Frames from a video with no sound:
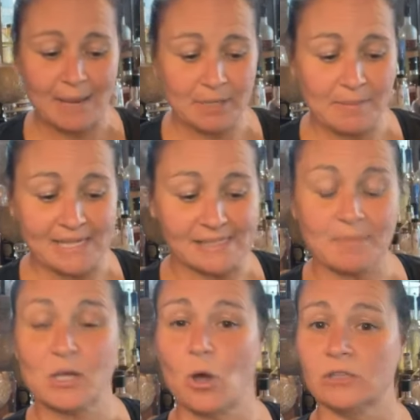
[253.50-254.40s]
I'm gonna make
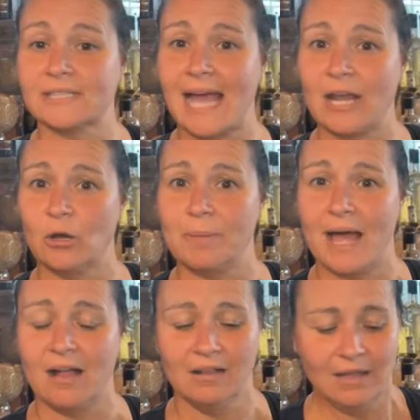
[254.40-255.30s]
something called
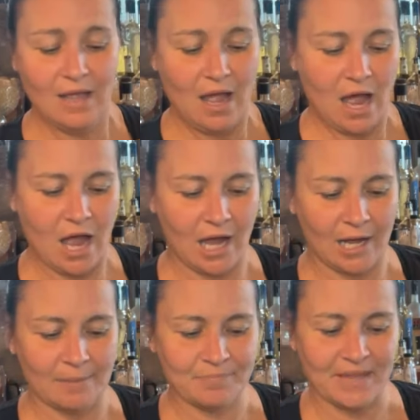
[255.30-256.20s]
Kettlebell.
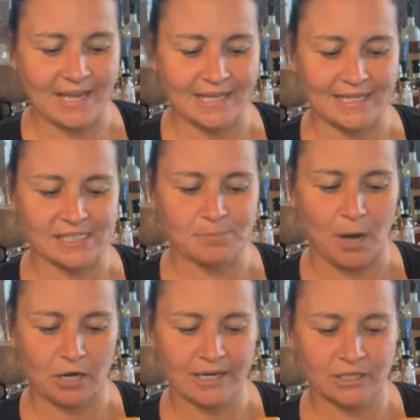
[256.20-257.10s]
Um, it is
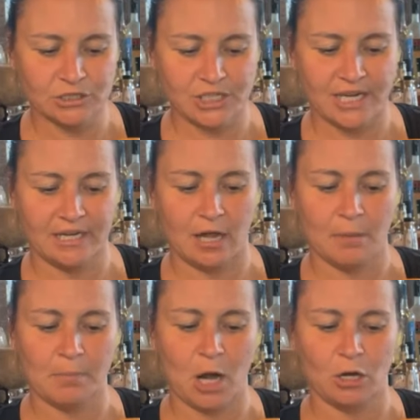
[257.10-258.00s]
Barr Hill gin,
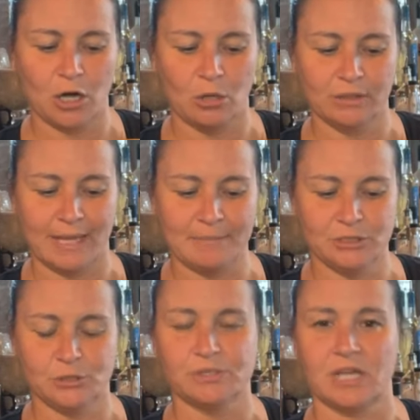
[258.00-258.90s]
Amaro, lemon
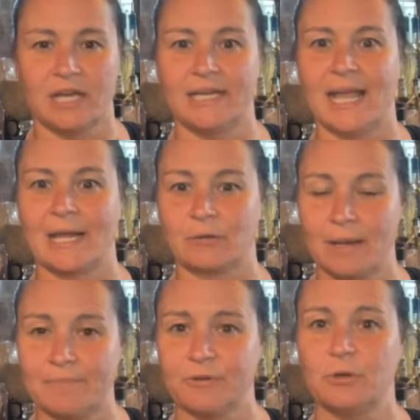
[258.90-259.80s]
juice, honey, and
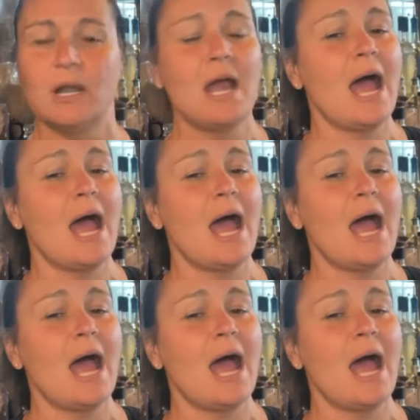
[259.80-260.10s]
grapefruit.